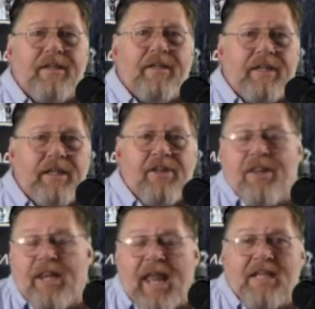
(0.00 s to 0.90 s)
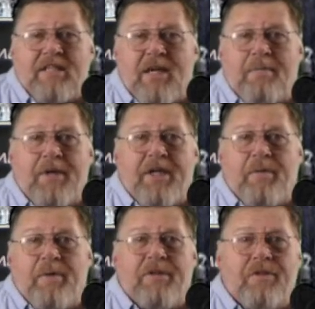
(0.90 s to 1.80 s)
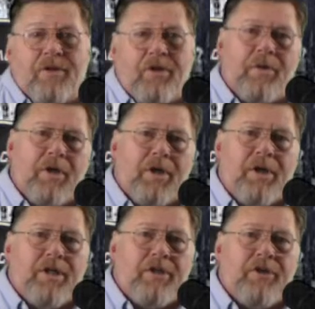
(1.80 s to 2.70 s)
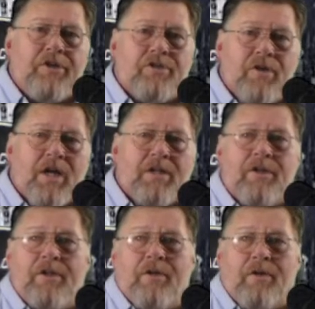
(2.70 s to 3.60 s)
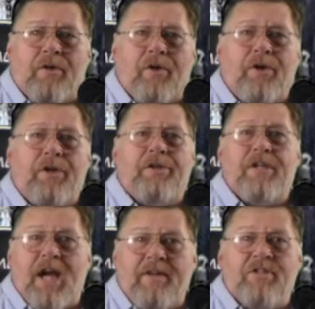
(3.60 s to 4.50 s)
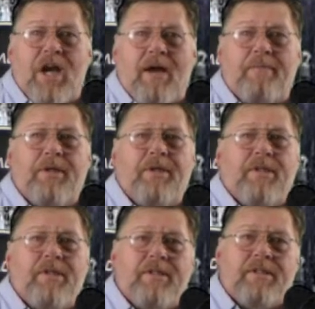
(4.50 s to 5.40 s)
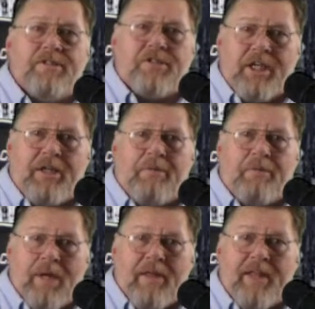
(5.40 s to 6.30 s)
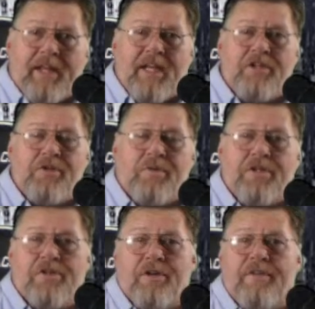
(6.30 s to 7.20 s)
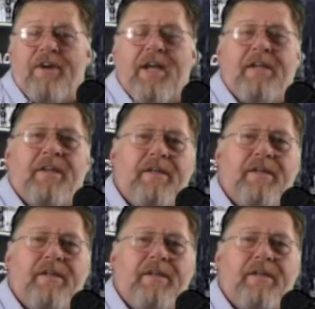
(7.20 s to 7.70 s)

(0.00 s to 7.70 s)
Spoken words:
either the last company you went through, or your instructor, or your dive shop to see how they can get you recertified.